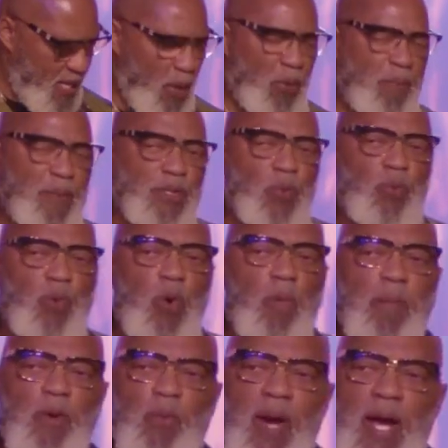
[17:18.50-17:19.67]
And they would put a
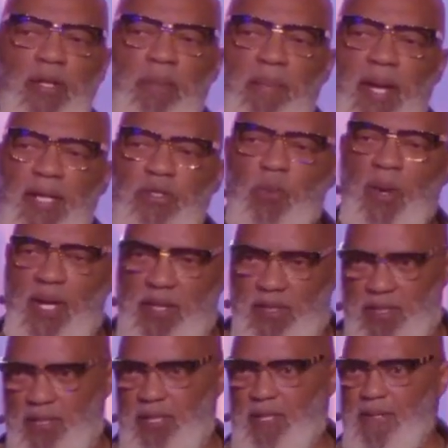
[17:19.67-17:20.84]
rope around the man's
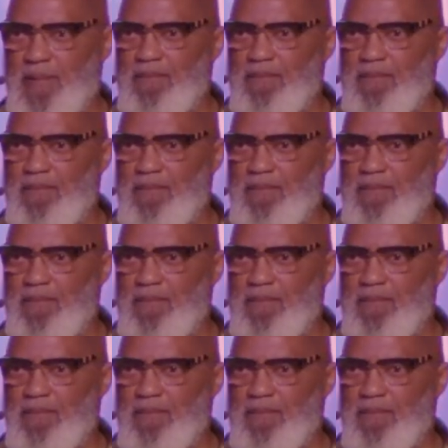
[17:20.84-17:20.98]
waist.